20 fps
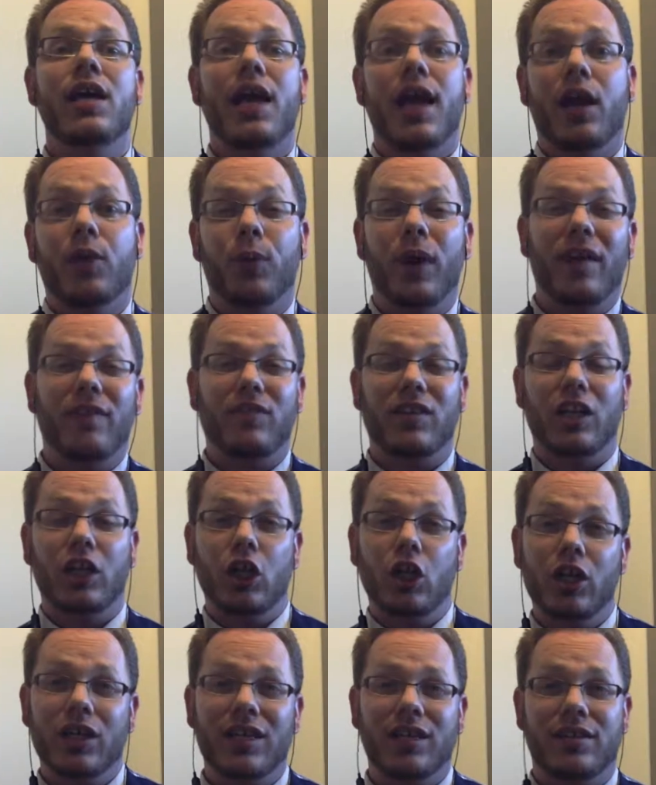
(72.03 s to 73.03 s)
And we have to
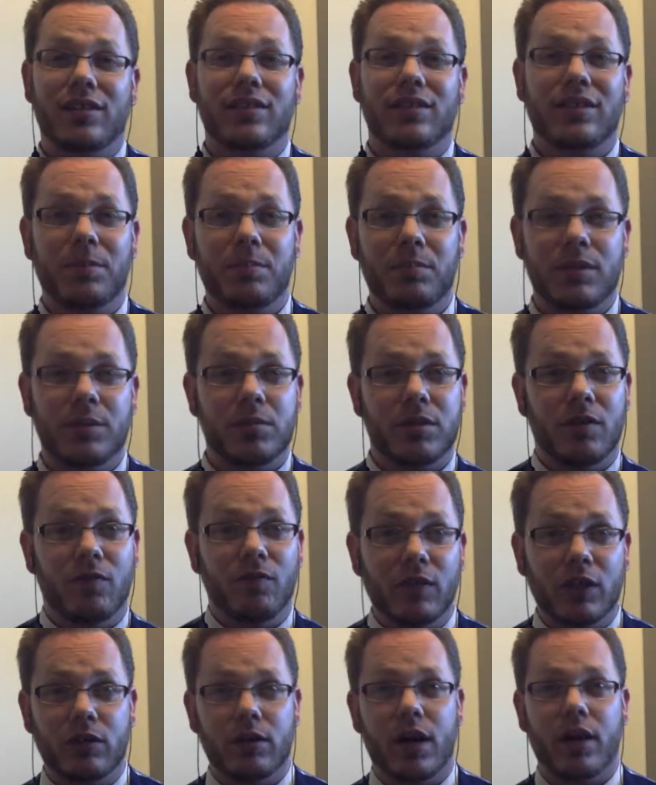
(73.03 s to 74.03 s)
look at the symptoms and
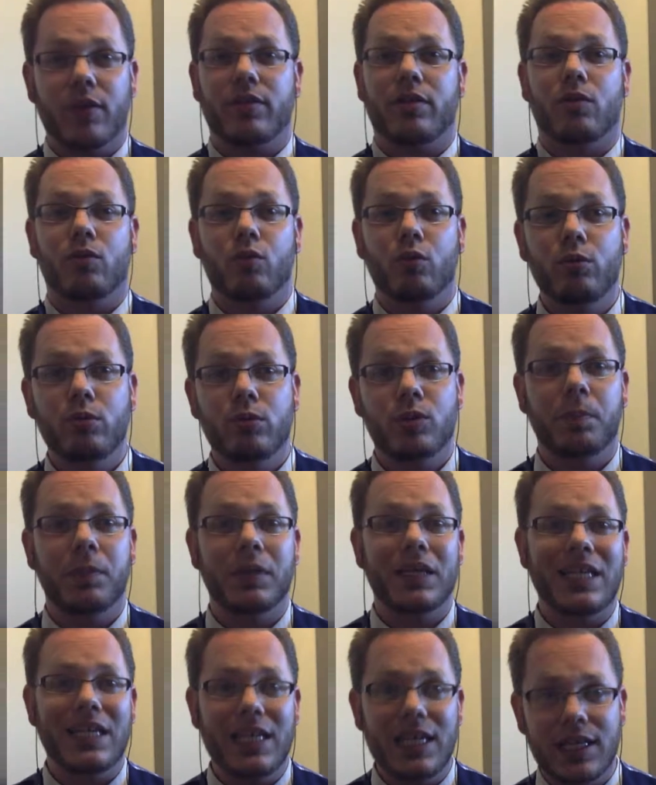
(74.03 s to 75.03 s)
figure out the roots
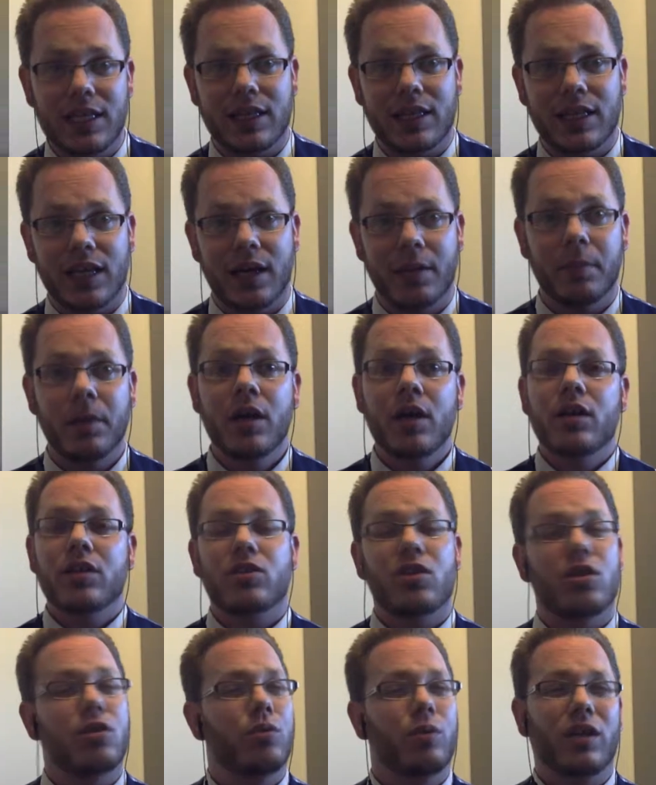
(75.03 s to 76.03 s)
beneath them
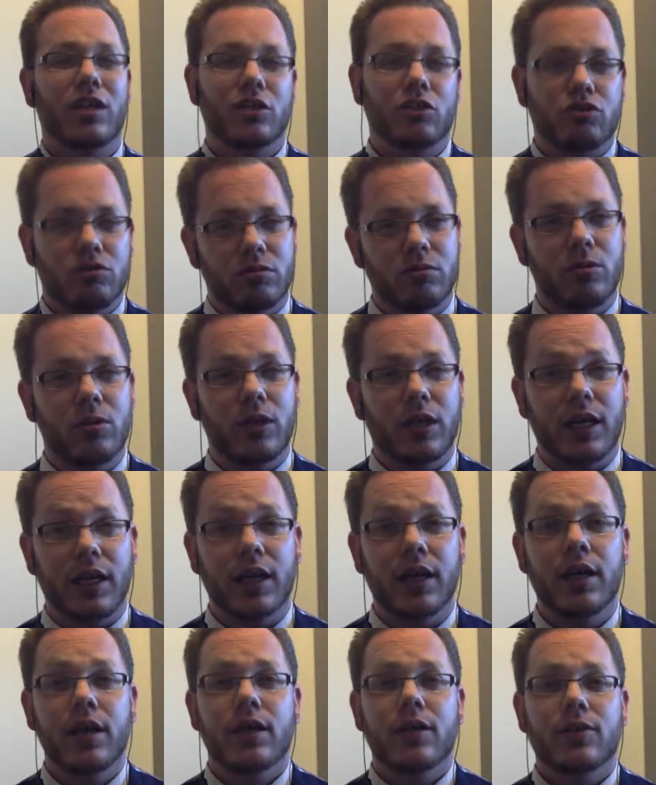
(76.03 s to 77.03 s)
so that we can
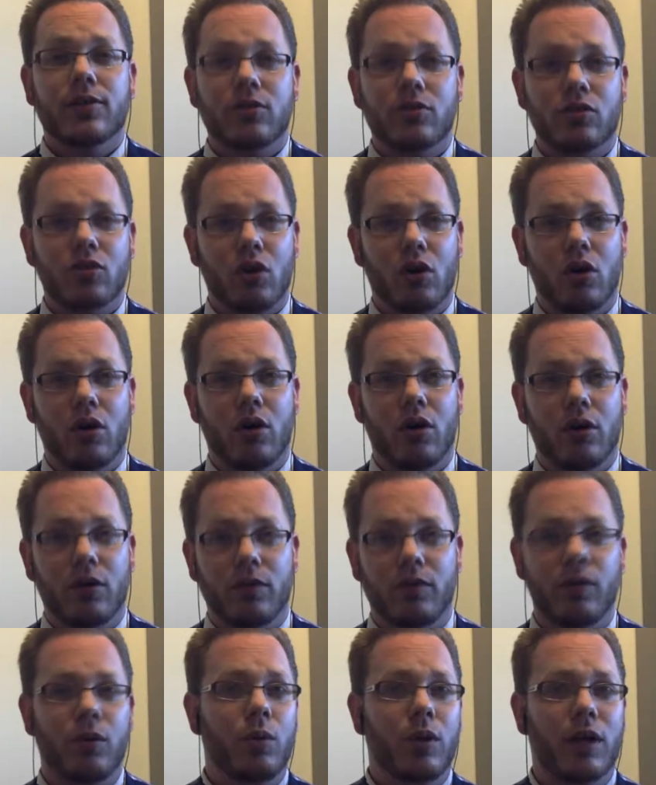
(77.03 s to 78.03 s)
truly
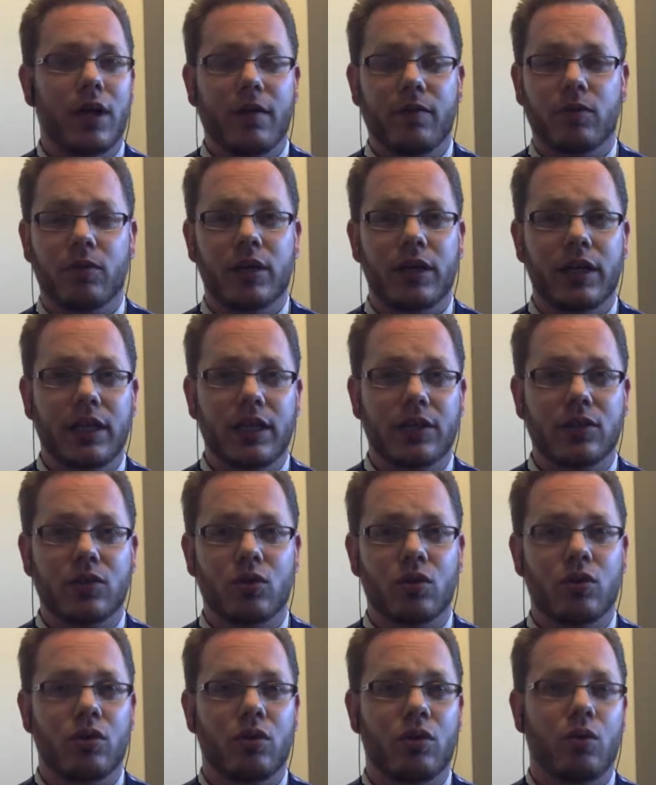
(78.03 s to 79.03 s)
solve whatever it is